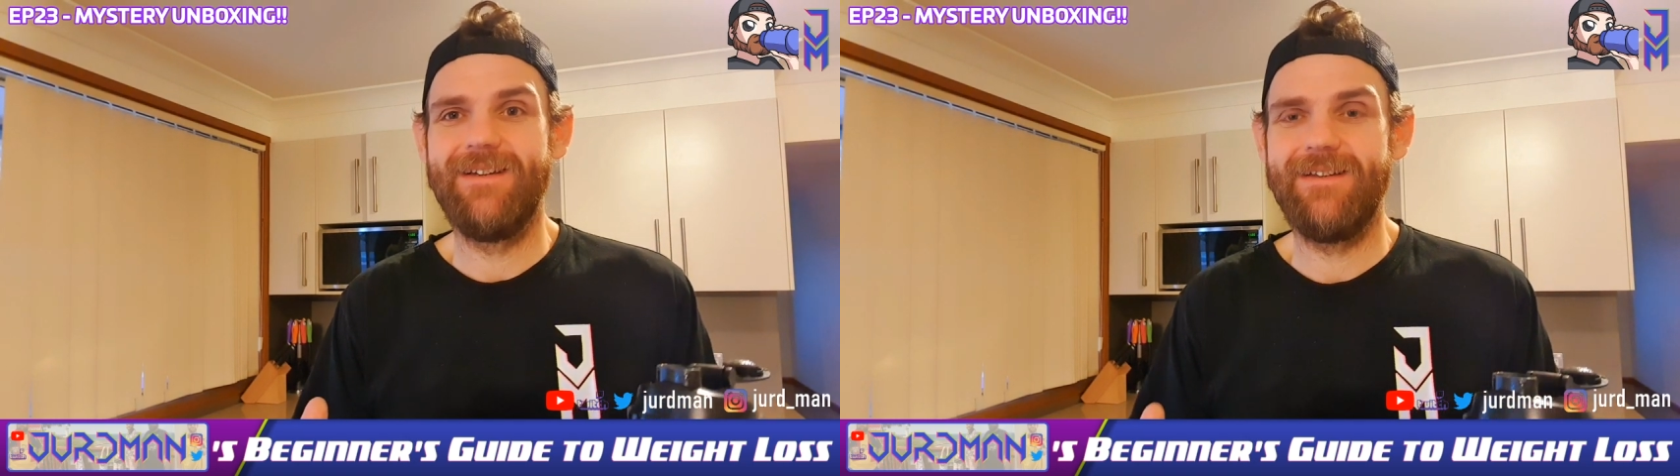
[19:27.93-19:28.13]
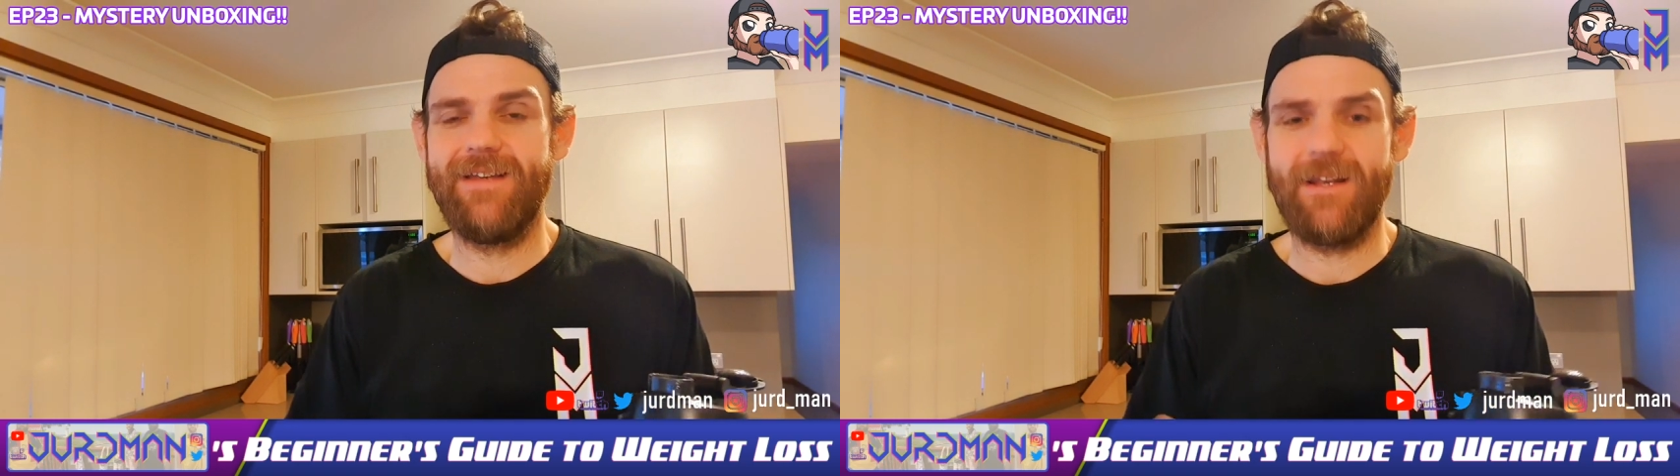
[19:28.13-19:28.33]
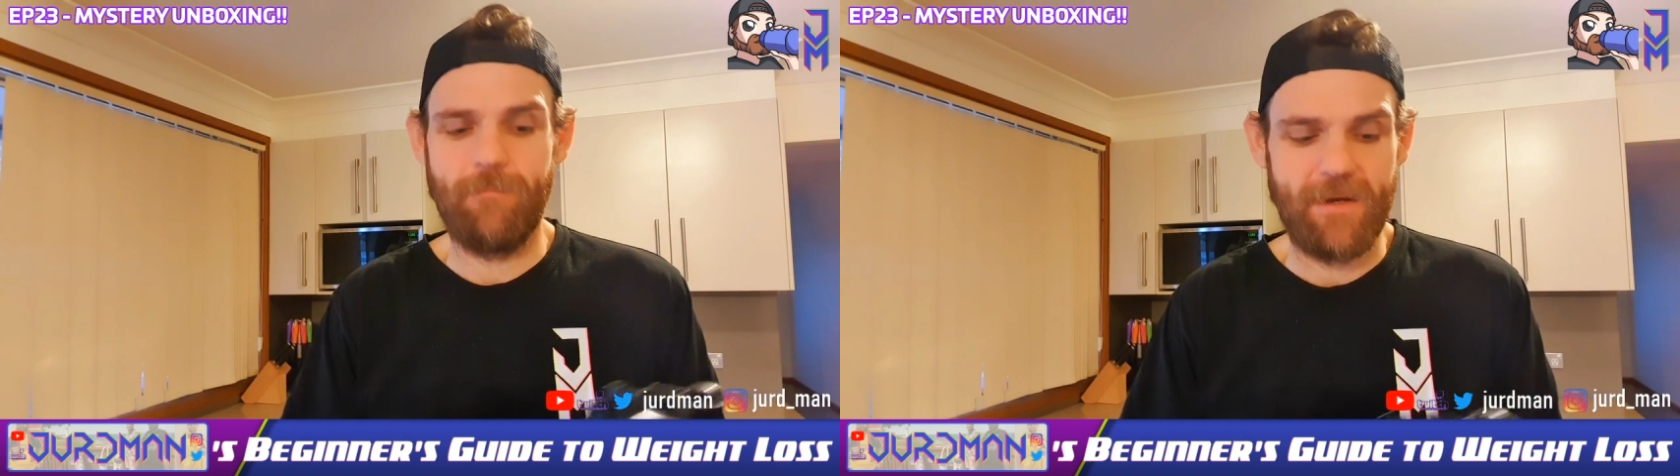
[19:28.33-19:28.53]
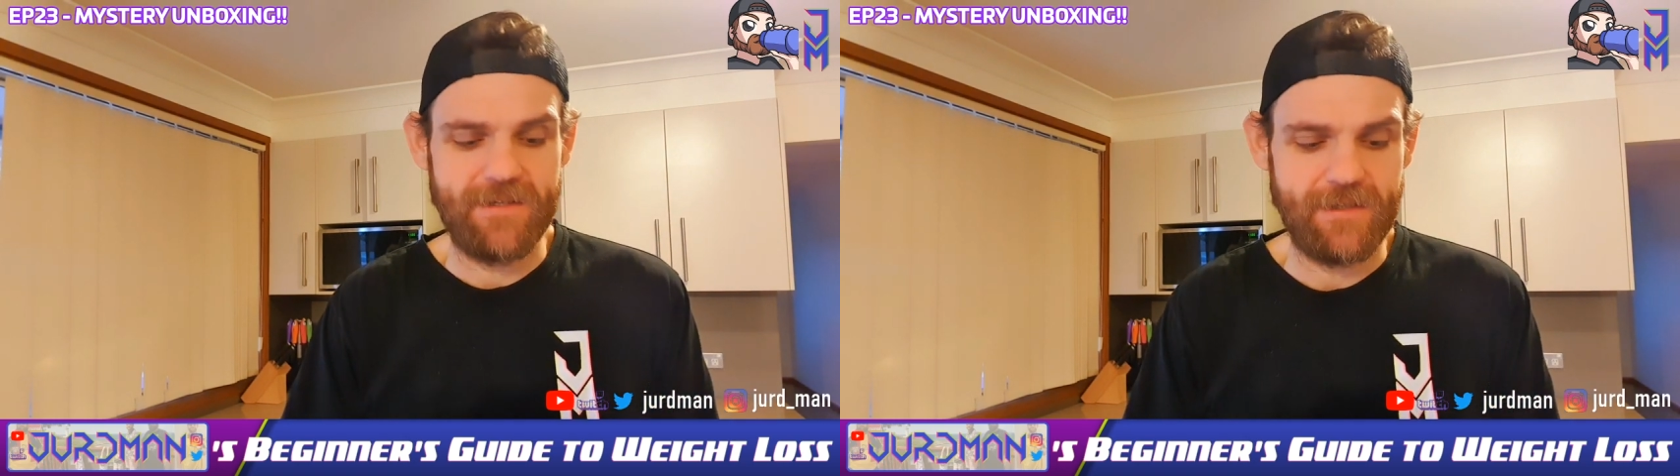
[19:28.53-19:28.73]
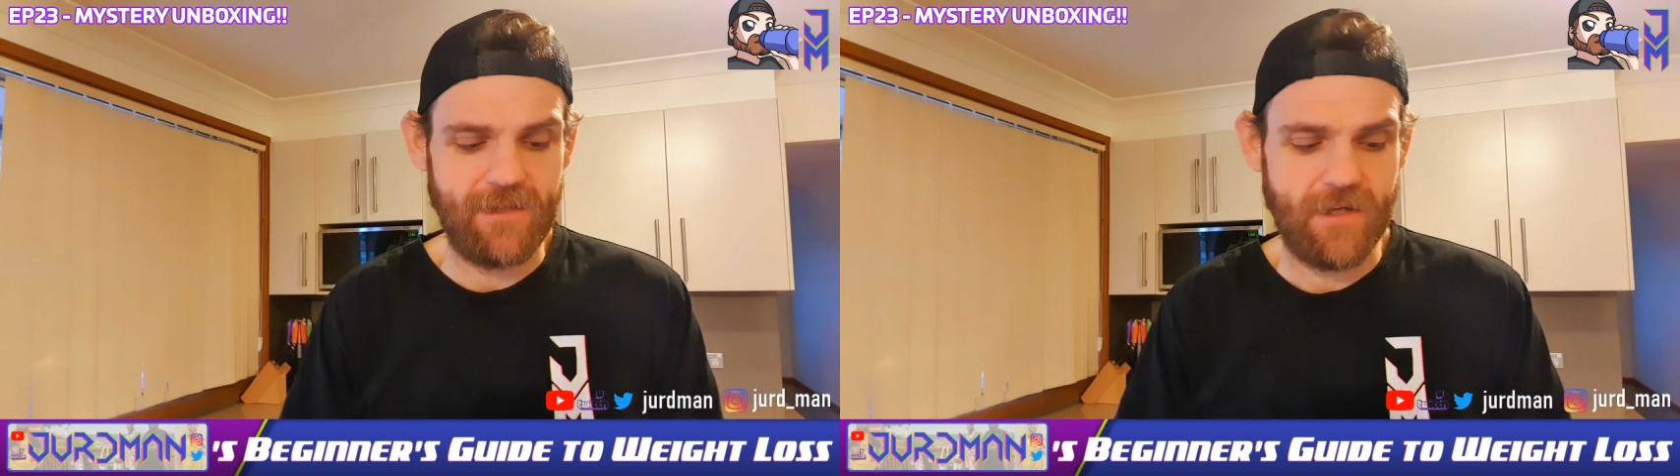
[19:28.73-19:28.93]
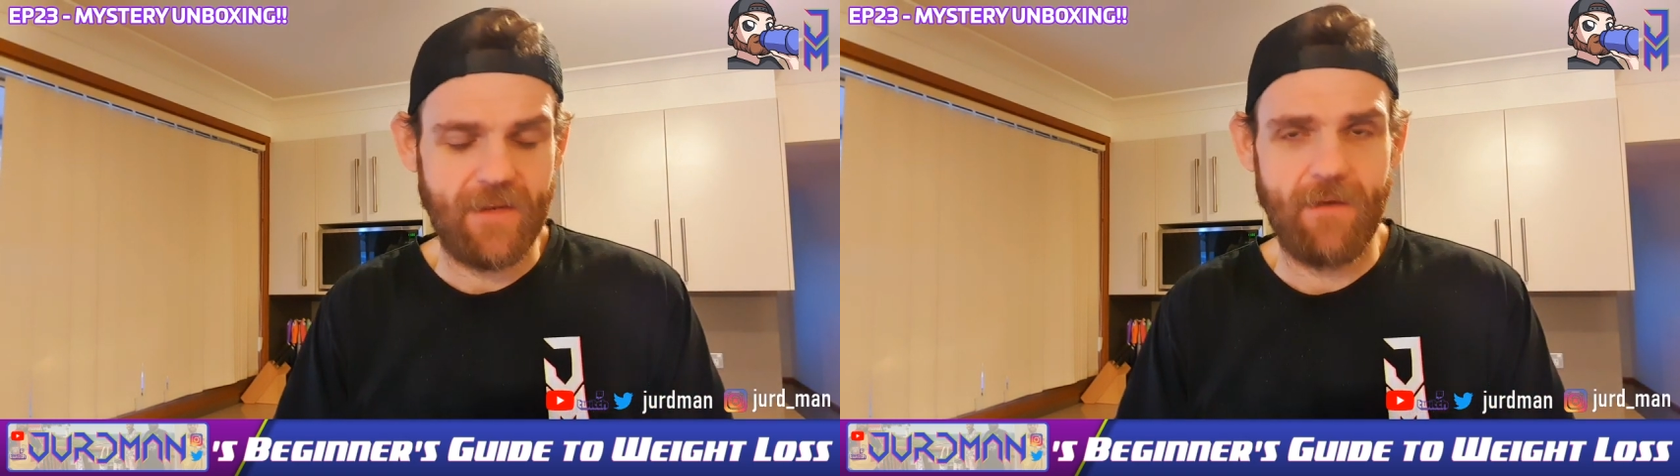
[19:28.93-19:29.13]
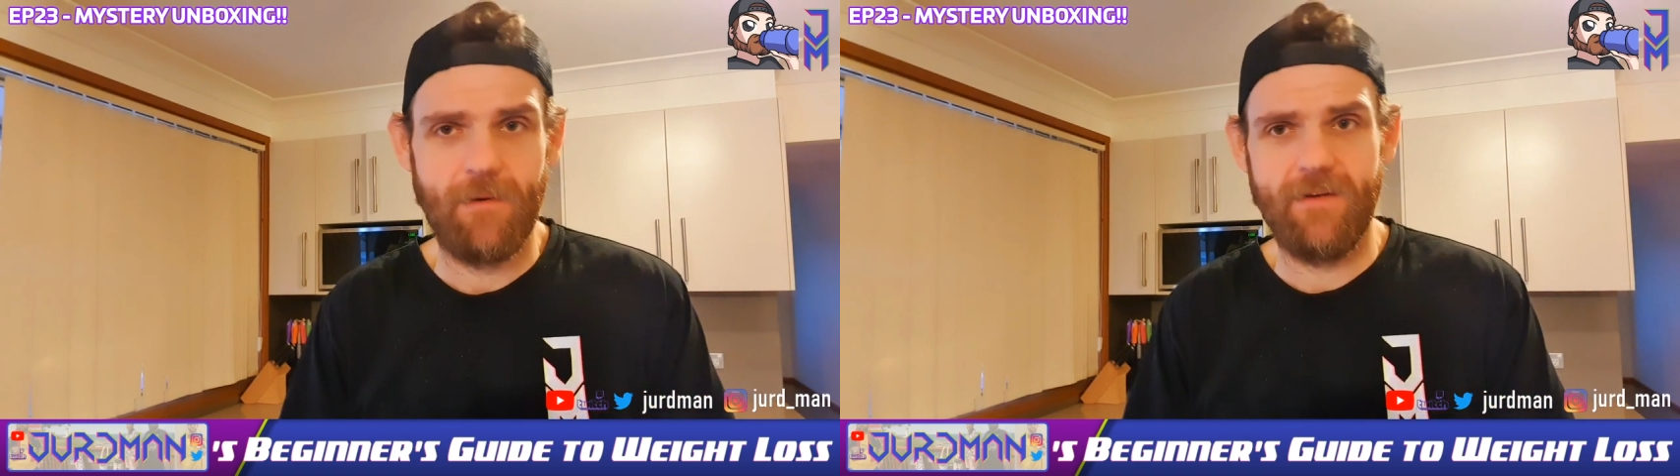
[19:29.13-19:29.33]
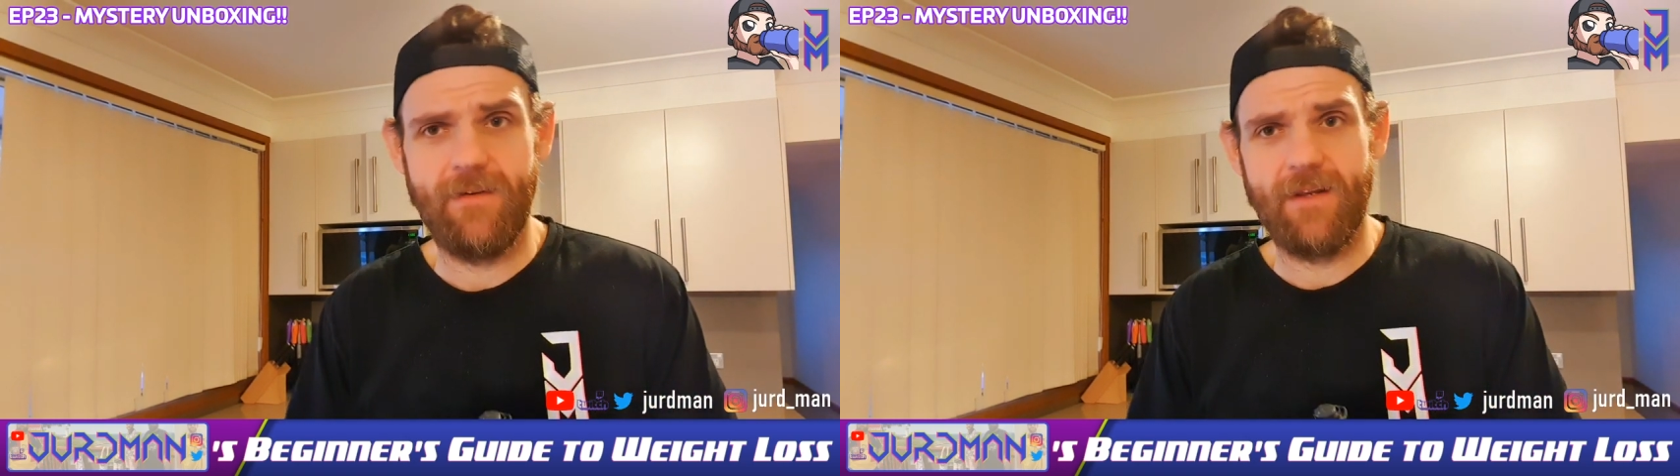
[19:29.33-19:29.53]
Detective Beezy. Did you get that one,
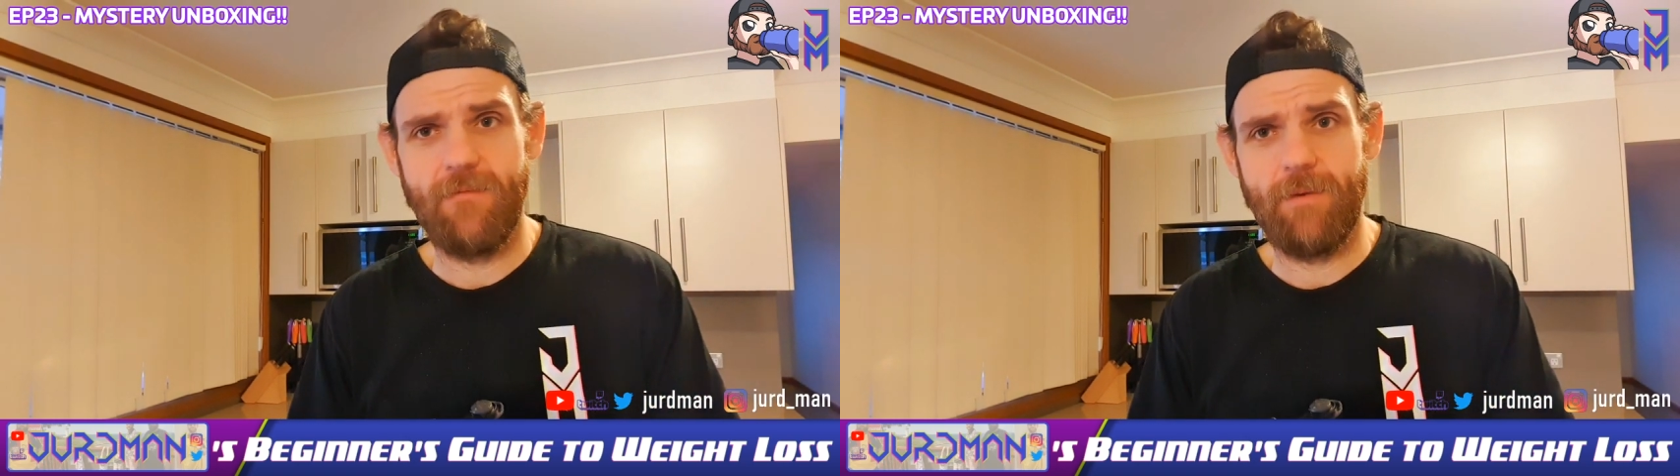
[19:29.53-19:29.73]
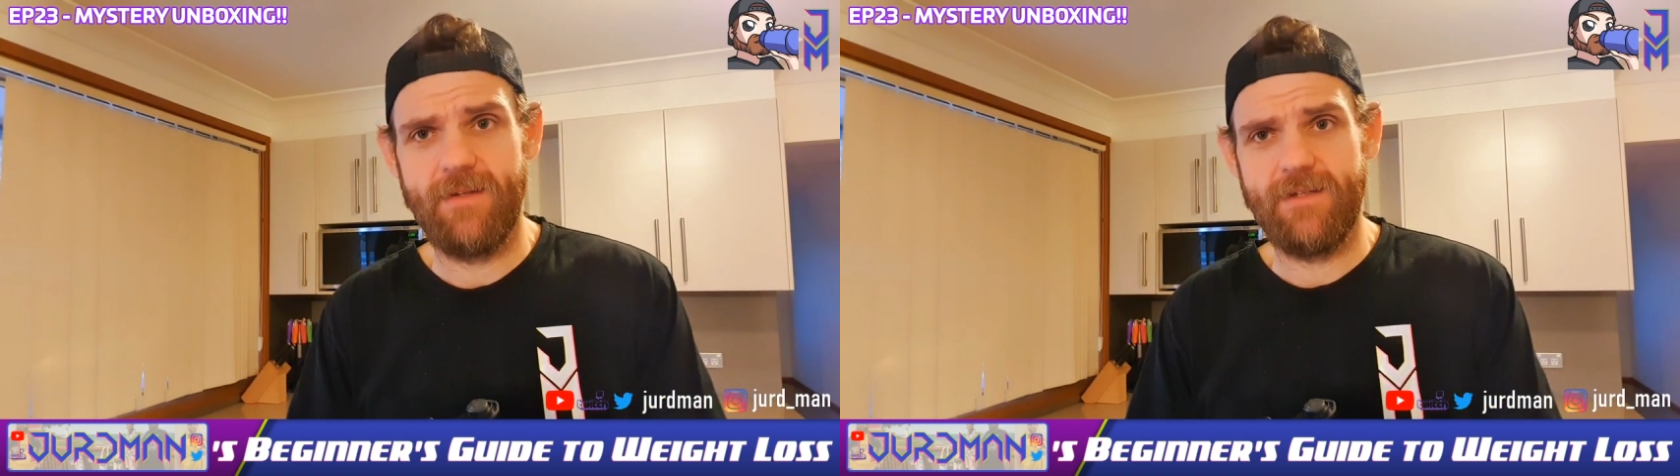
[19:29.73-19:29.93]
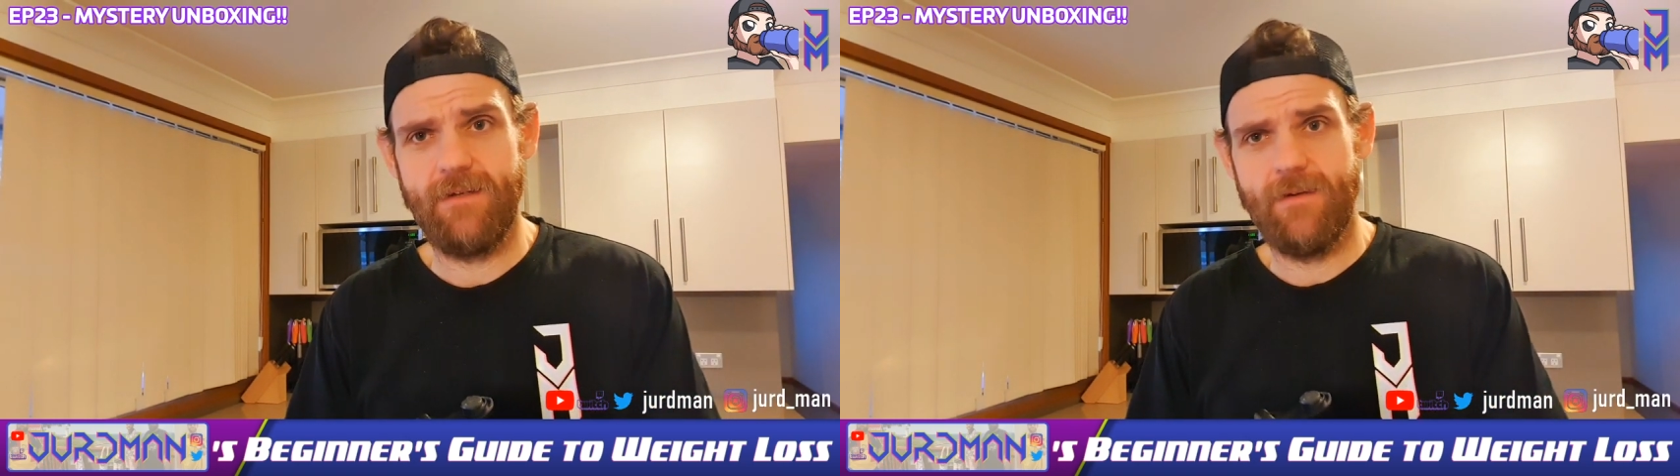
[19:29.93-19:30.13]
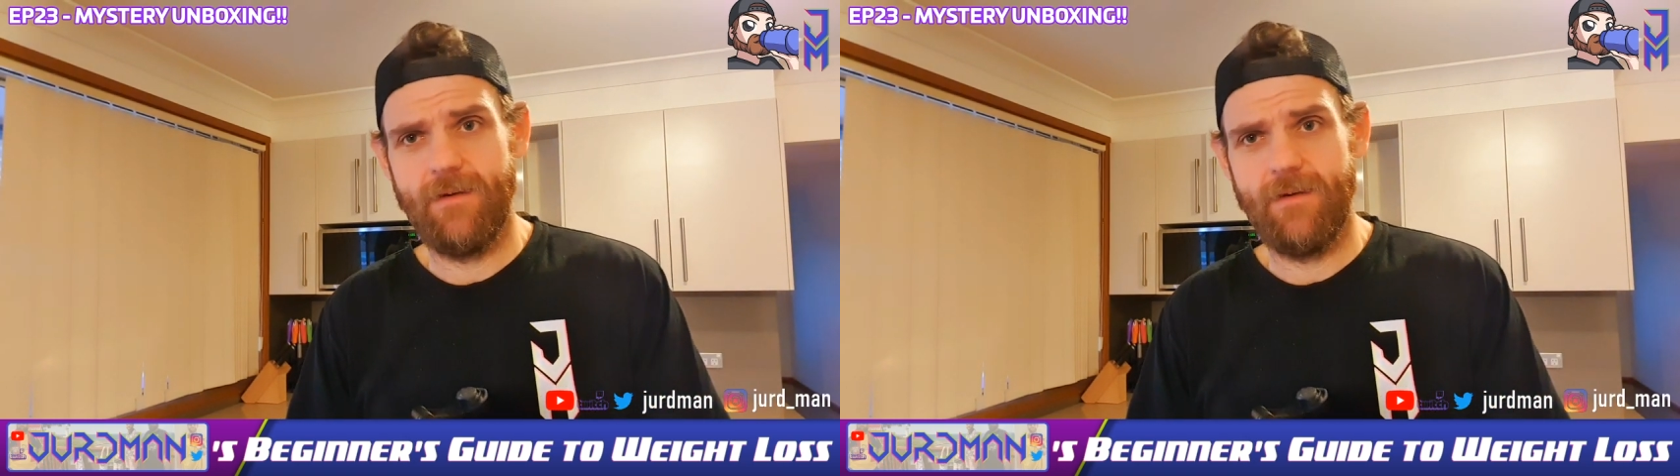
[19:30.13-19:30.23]
Detective Beezy?